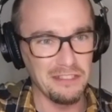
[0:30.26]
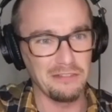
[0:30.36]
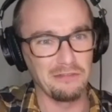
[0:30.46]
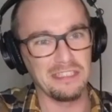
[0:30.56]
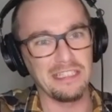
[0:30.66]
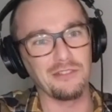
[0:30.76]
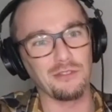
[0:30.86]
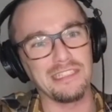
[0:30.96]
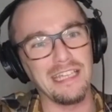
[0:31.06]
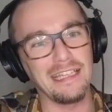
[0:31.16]

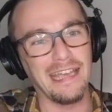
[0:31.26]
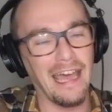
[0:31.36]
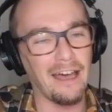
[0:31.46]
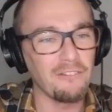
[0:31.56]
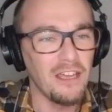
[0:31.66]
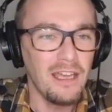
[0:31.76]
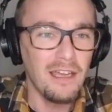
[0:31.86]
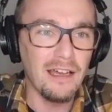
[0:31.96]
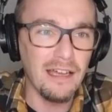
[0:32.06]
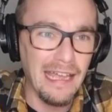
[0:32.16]
schedule today to have
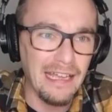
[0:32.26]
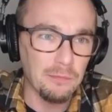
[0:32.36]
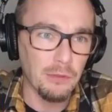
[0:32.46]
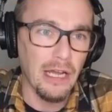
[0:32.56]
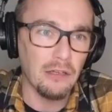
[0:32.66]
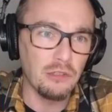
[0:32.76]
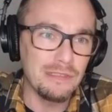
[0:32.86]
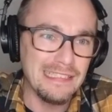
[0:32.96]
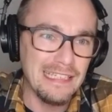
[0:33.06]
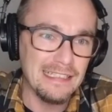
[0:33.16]
Anna Brown, who
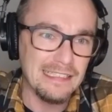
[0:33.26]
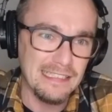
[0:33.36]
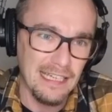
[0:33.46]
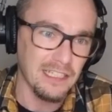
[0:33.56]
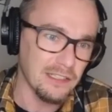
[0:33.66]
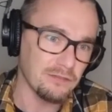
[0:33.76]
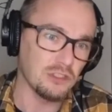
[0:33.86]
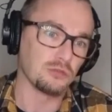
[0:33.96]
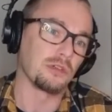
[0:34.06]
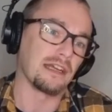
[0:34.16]
is the executive
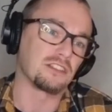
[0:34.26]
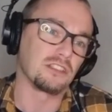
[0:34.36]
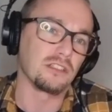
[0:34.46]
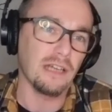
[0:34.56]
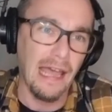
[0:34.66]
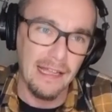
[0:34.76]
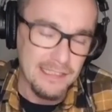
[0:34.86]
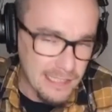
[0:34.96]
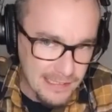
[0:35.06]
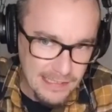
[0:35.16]
director at
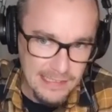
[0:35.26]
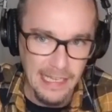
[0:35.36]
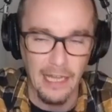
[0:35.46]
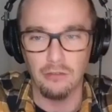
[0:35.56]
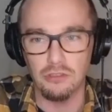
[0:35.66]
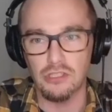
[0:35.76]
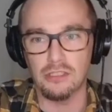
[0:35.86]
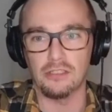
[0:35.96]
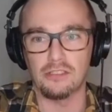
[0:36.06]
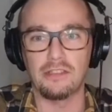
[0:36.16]
Citizens Count. She's
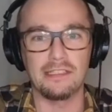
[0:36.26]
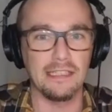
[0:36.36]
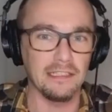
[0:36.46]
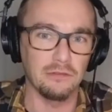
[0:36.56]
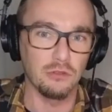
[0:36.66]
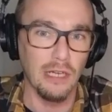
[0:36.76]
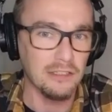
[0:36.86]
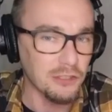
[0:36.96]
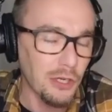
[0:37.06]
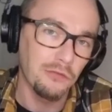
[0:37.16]
also the executive
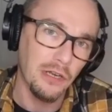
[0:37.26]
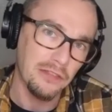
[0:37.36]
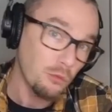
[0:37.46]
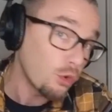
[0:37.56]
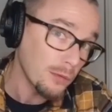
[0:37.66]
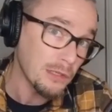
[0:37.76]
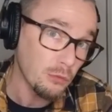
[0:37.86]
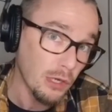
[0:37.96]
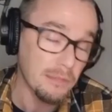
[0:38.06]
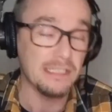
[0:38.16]
director over at the Warren B.
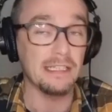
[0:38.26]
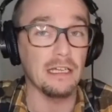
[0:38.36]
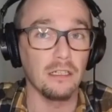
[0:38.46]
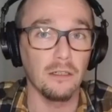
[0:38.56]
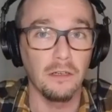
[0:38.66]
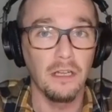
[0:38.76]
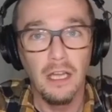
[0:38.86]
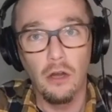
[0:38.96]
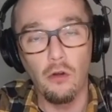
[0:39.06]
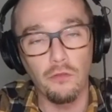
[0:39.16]
Rudman Center
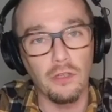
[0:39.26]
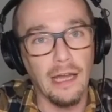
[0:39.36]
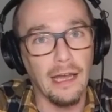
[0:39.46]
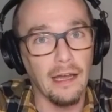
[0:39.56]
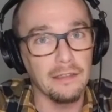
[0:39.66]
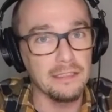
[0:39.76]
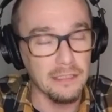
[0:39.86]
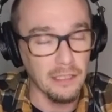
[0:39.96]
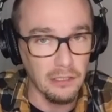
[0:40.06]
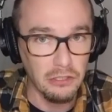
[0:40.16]
over at
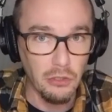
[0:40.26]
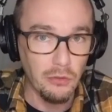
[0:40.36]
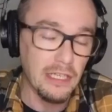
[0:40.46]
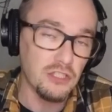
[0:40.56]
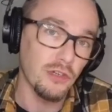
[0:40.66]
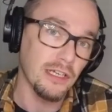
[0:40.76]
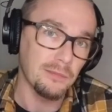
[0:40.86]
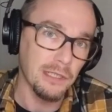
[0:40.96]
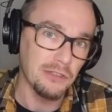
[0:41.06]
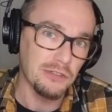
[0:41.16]
UNH Franklin
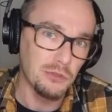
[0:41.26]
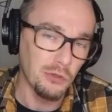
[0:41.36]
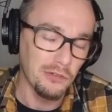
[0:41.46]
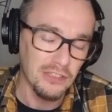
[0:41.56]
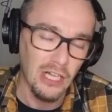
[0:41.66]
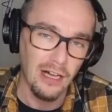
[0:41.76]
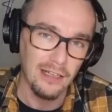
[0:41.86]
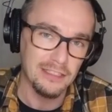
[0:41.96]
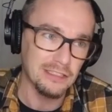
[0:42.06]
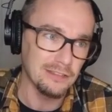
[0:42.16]
Pierce School of Law,
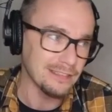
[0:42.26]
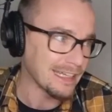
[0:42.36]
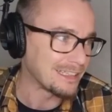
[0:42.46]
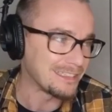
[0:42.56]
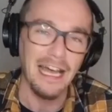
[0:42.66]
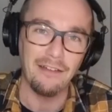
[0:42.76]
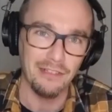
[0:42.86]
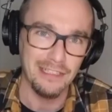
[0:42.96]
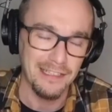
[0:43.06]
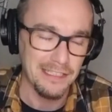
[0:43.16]
to kind of dive
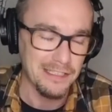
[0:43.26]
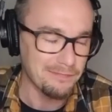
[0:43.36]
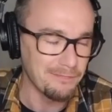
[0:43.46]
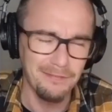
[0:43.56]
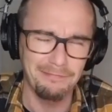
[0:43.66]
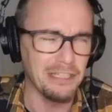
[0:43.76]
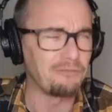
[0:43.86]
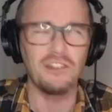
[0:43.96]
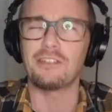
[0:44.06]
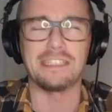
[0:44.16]
into this
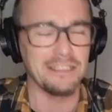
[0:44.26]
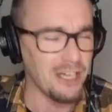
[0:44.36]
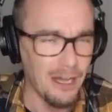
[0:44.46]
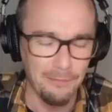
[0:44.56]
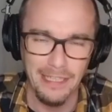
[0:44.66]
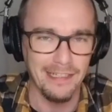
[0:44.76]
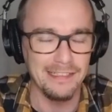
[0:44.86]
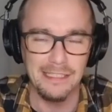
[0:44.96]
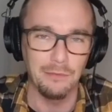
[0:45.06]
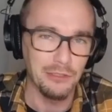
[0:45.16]
confusing topic
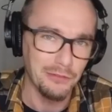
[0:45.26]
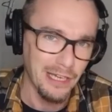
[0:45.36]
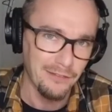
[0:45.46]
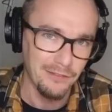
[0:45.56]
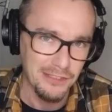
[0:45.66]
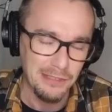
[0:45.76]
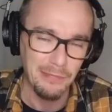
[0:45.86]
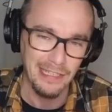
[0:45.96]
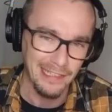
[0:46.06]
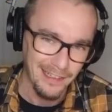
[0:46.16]
as someone who covers the
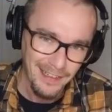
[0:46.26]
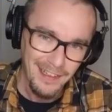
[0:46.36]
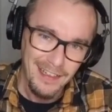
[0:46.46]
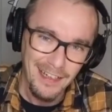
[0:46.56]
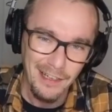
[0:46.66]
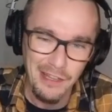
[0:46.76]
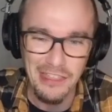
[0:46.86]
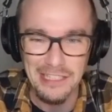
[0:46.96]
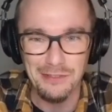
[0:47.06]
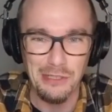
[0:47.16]
media.
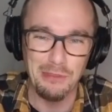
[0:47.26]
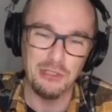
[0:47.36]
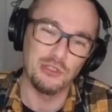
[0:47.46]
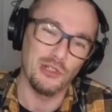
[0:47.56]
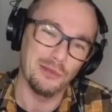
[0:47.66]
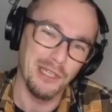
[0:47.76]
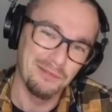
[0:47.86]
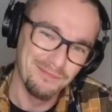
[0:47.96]
Thanks so much for joining me.